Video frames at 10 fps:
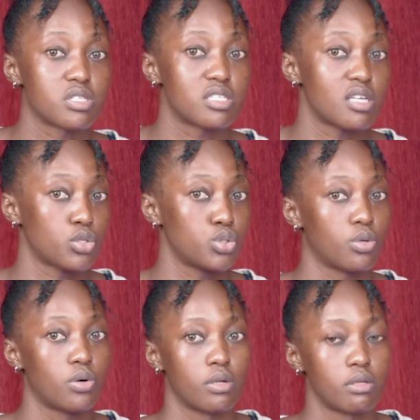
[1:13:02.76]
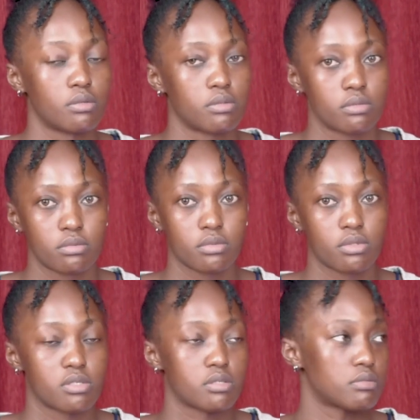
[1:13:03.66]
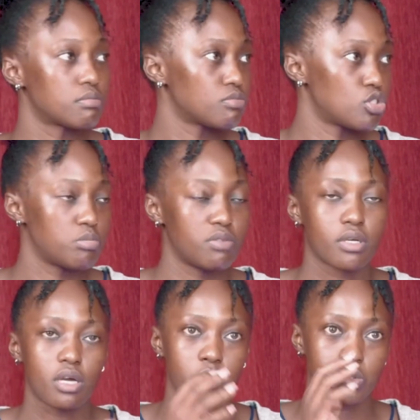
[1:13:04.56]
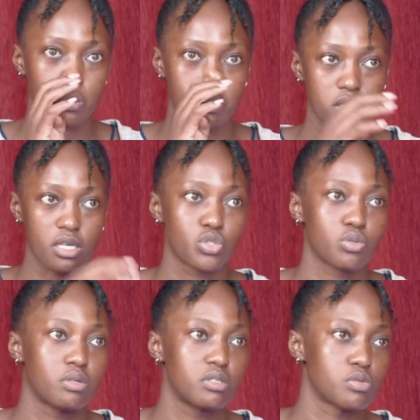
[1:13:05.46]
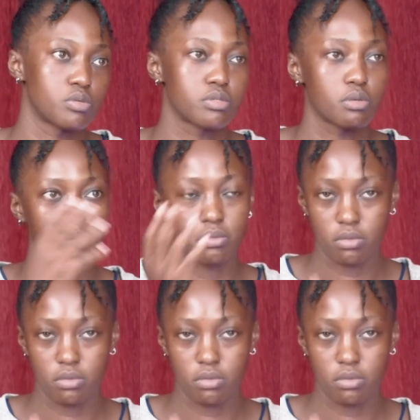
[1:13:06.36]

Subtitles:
a sexual, because GBV can also be sexual, there's also